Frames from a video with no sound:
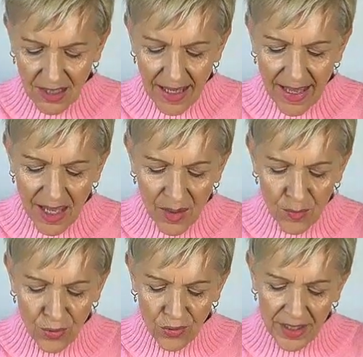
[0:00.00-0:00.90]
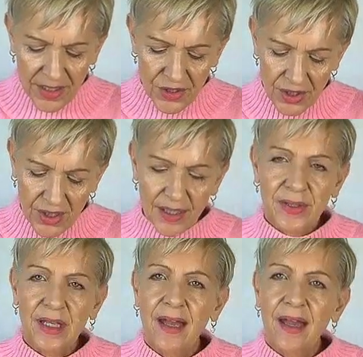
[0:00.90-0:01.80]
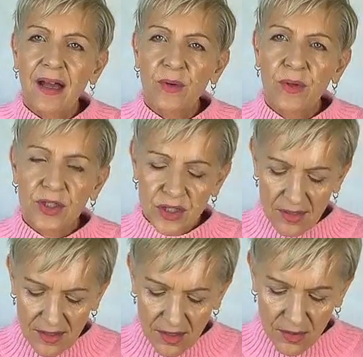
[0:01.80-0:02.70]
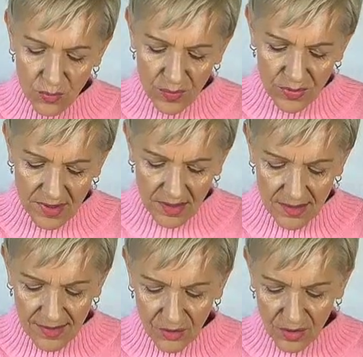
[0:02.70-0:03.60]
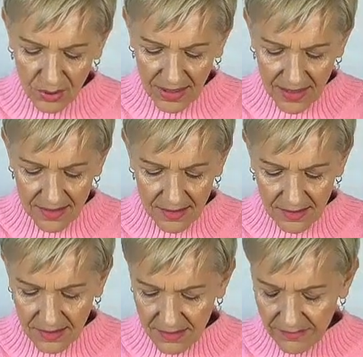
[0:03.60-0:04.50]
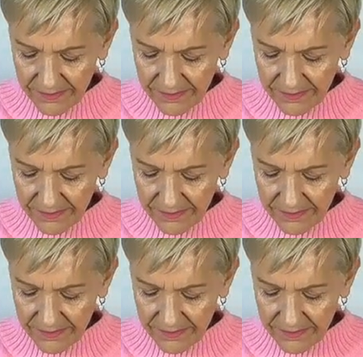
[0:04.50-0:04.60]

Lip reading: amber energy coming out, which can certainly represent the solar plexus.